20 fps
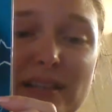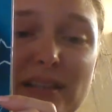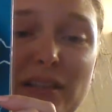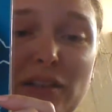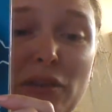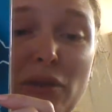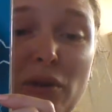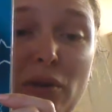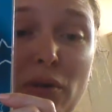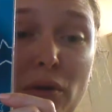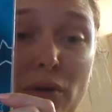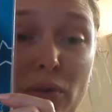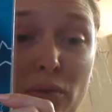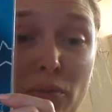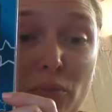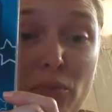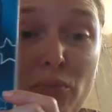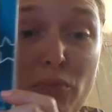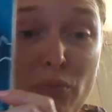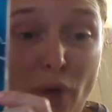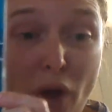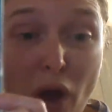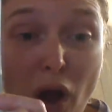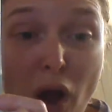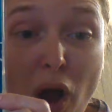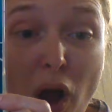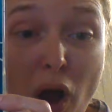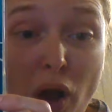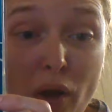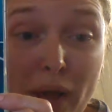the
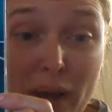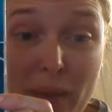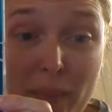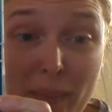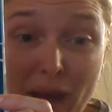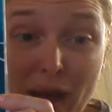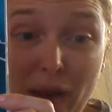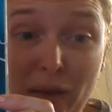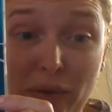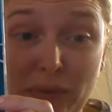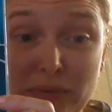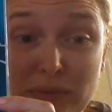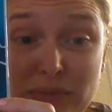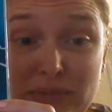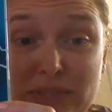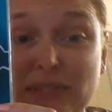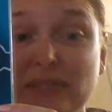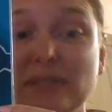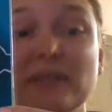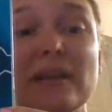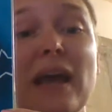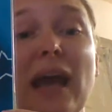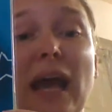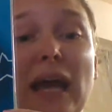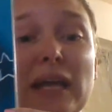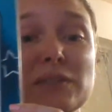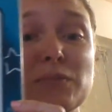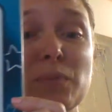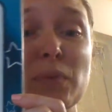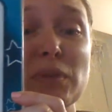wrong amount
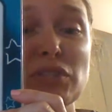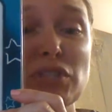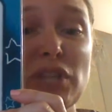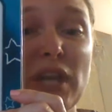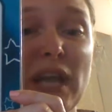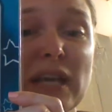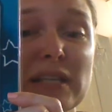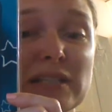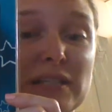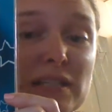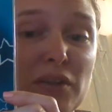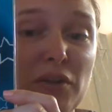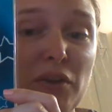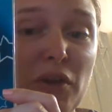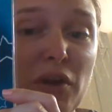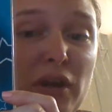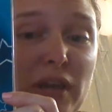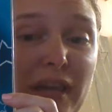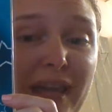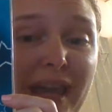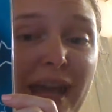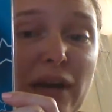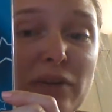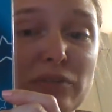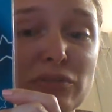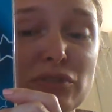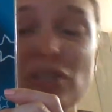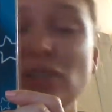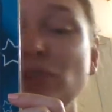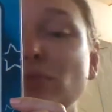as what she has in her account. She